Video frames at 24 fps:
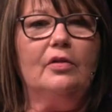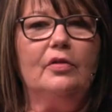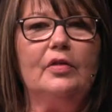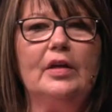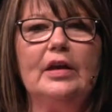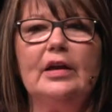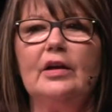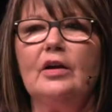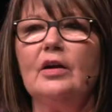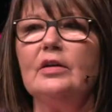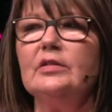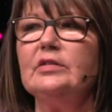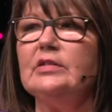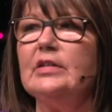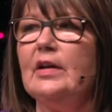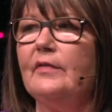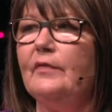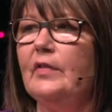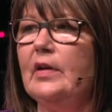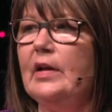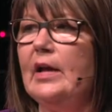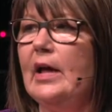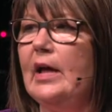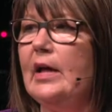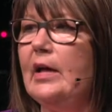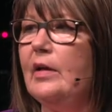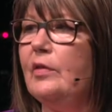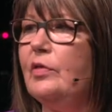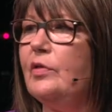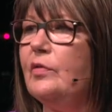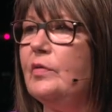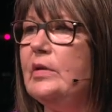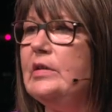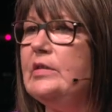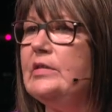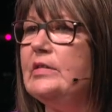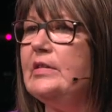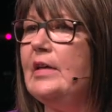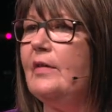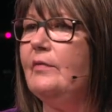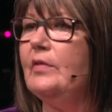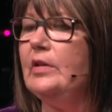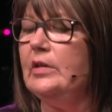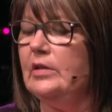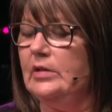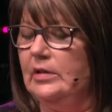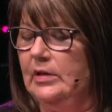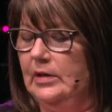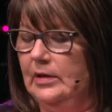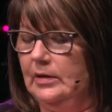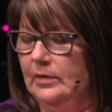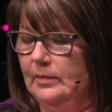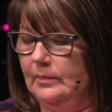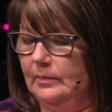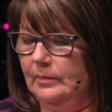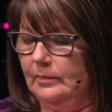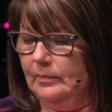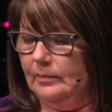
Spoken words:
think on Zephaniah 3:17.